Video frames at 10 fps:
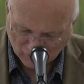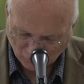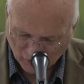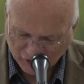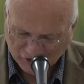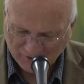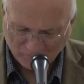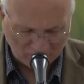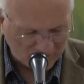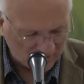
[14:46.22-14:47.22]
to
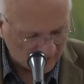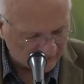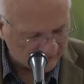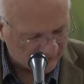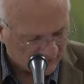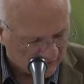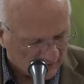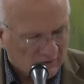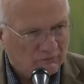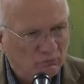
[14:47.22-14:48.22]
worship, and they had their
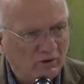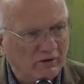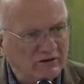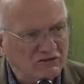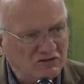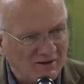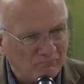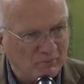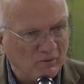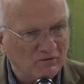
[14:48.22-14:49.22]
really the
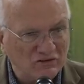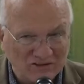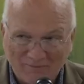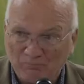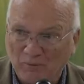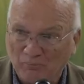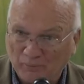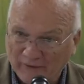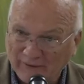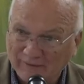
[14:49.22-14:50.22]
temple and the temple
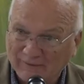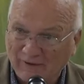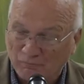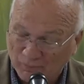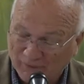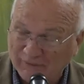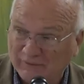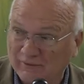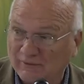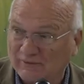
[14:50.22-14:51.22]
priests, their
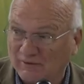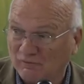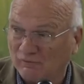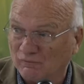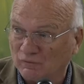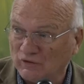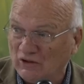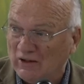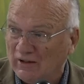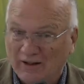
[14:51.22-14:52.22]
priestess, and,
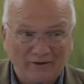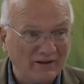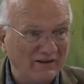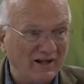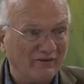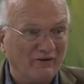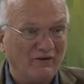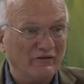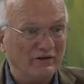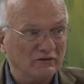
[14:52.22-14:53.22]
and they had
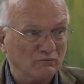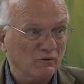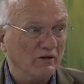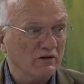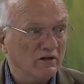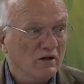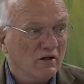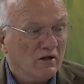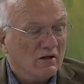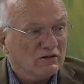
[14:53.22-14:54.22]
all these really
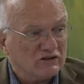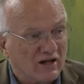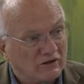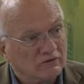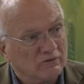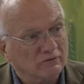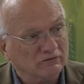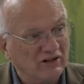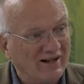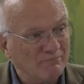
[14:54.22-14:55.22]
sexual
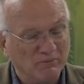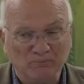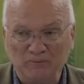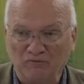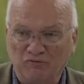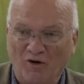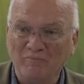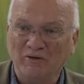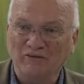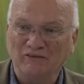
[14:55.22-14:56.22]
type of
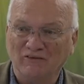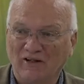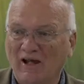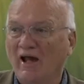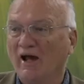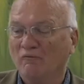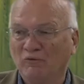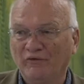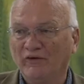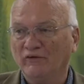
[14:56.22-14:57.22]
performance that they had
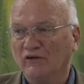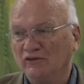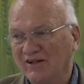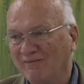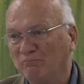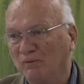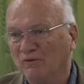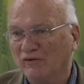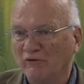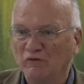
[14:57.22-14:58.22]
within their
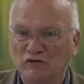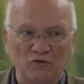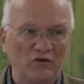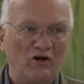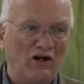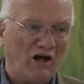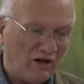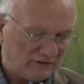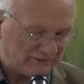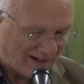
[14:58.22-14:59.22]
temple, and they would do their
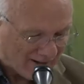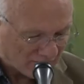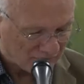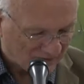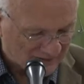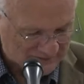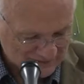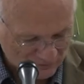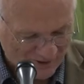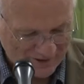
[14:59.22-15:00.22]

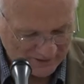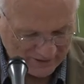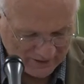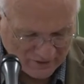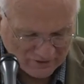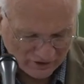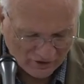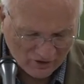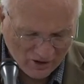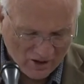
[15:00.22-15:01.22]
sacrifices right in there.